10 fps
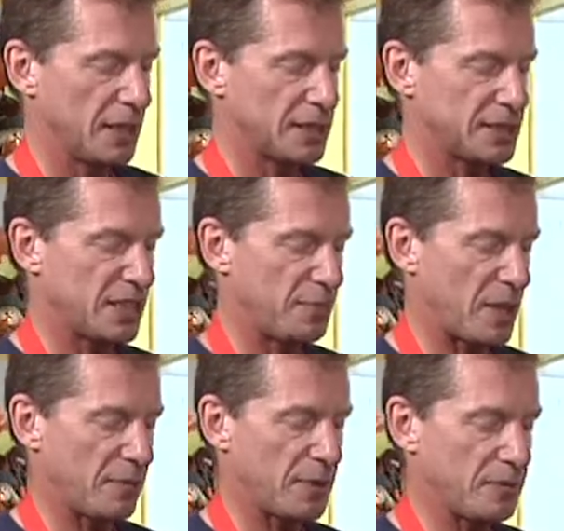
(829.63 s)
just to keep
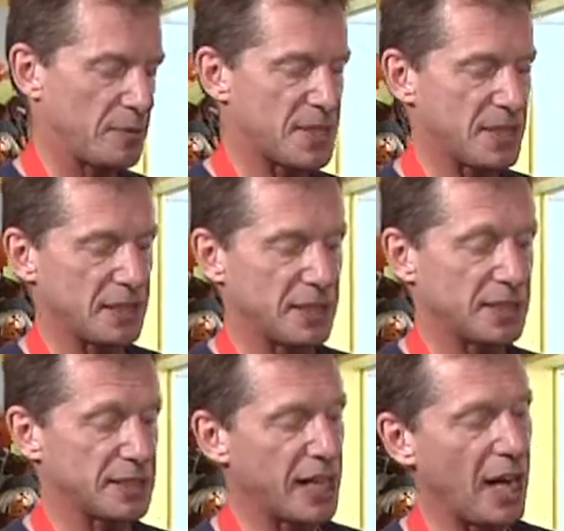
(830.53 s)
everything from sticking,
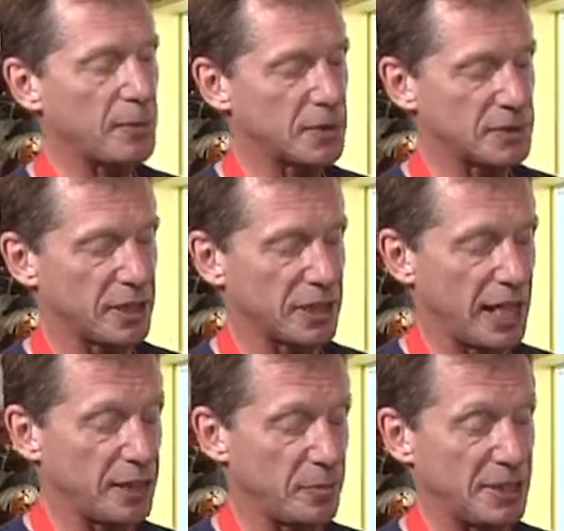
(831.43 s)
because cobblers are
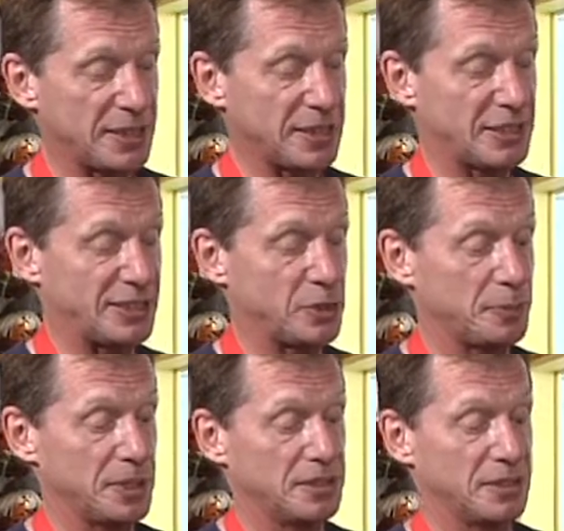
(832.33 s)
kind of messy and
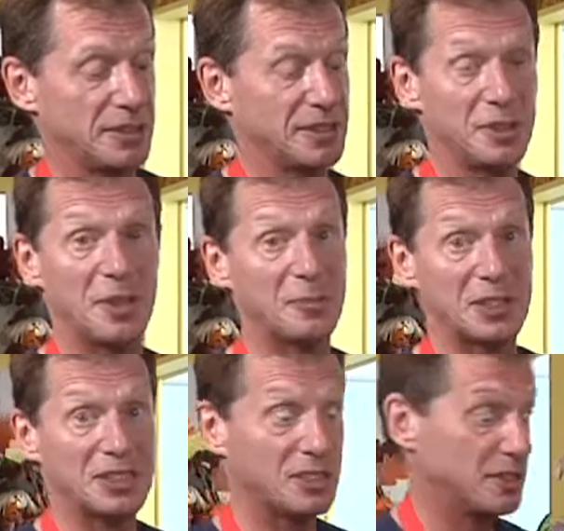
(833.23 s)
syrupy. So you wanna
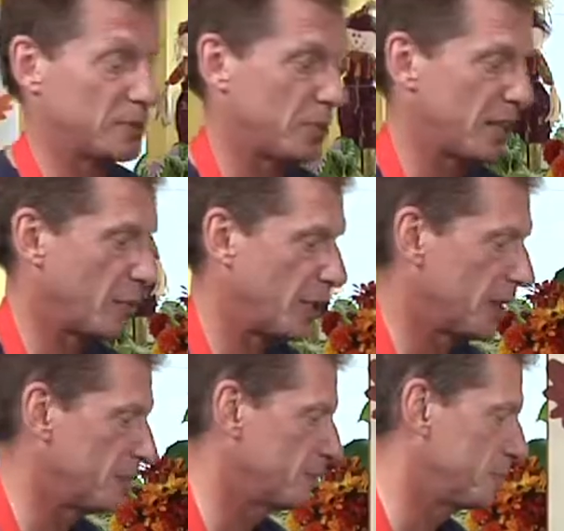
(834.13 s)
make sure you spray that well.